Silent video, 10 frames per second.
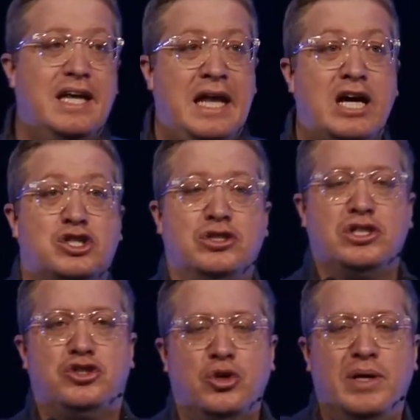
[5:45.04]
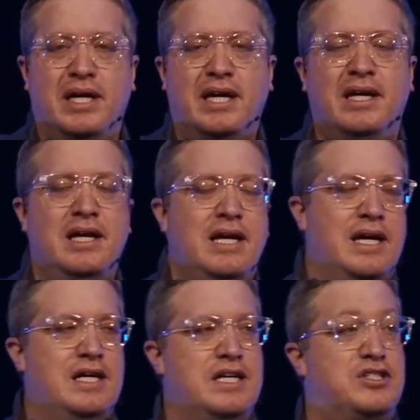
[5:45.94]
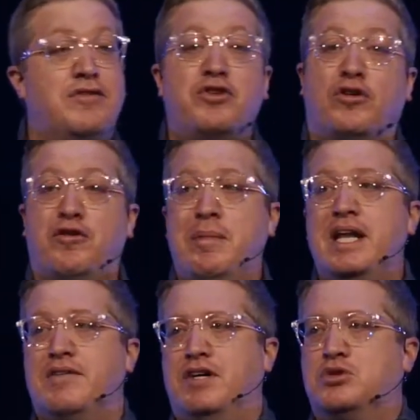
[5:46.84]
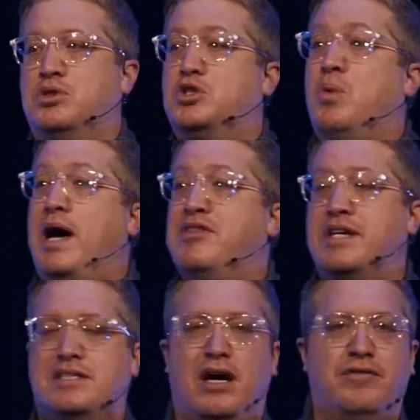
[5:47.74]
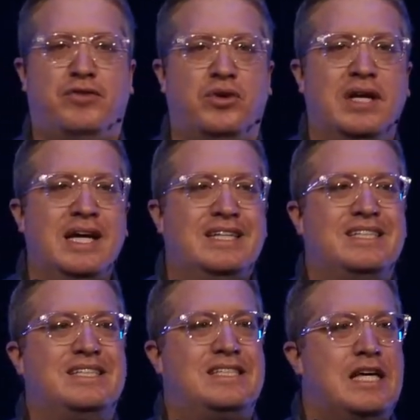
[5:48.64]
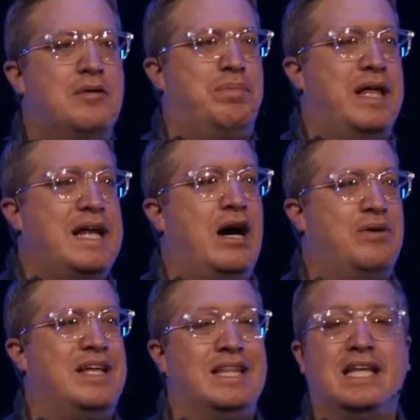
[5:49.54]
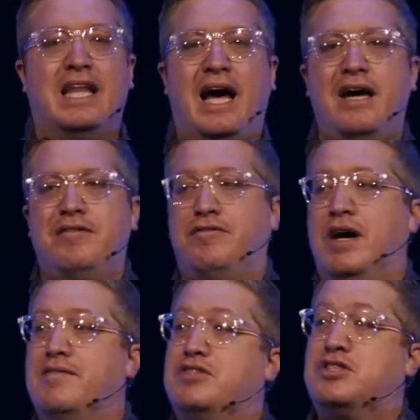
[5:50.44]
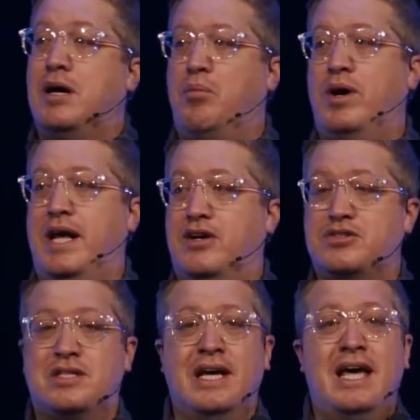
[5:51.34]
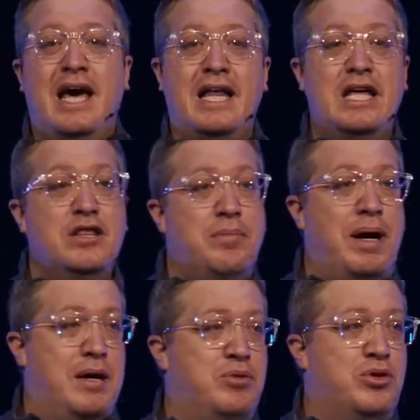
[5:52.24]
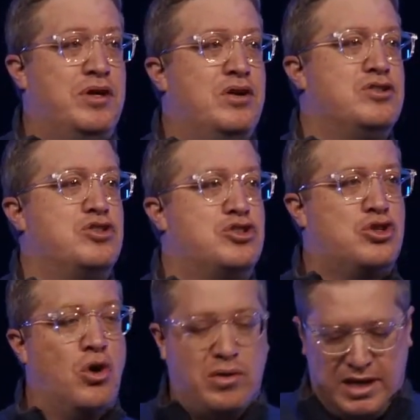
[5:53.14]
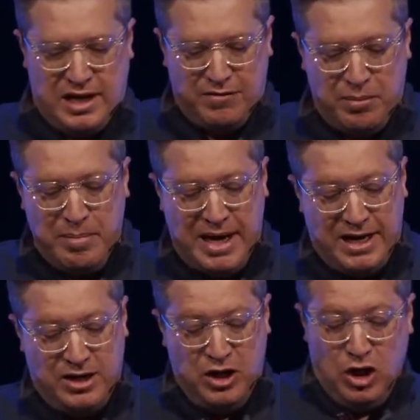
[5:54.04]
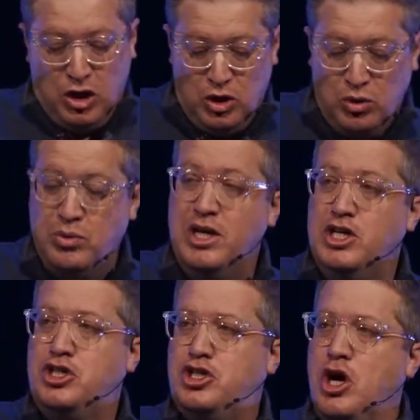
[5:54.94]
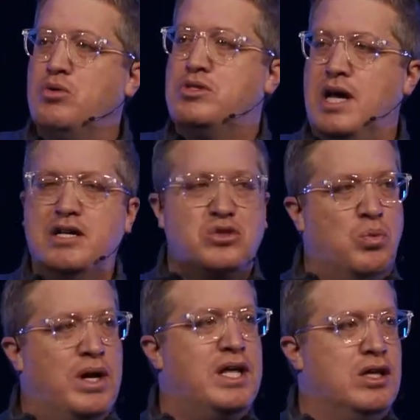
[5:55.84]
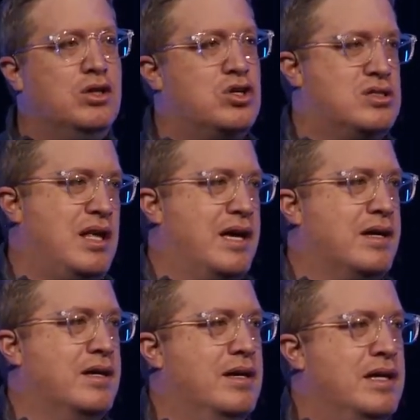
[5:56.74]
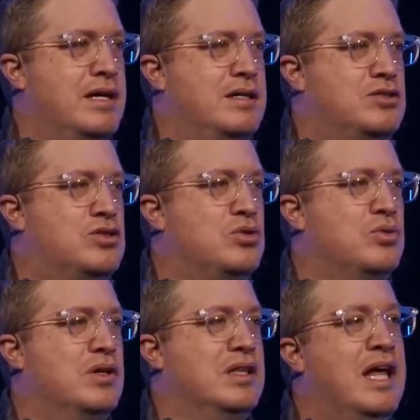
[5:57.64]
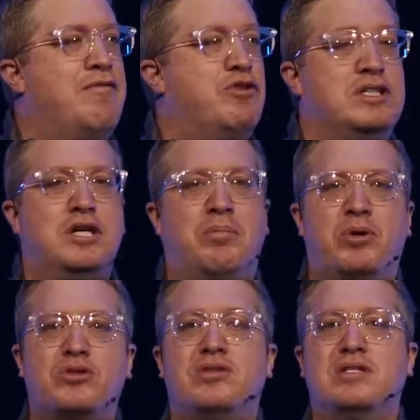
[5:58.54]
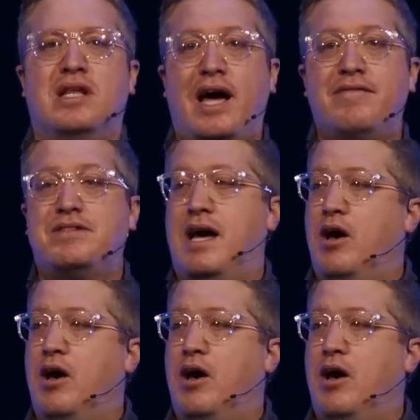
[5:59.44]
it and actually doing it is difficult for many of us, which is why I think it's helpful to see it played out in the life of someone else. And in the Bible, there is a story of a man who shows us what it looks like to leverage a person's life to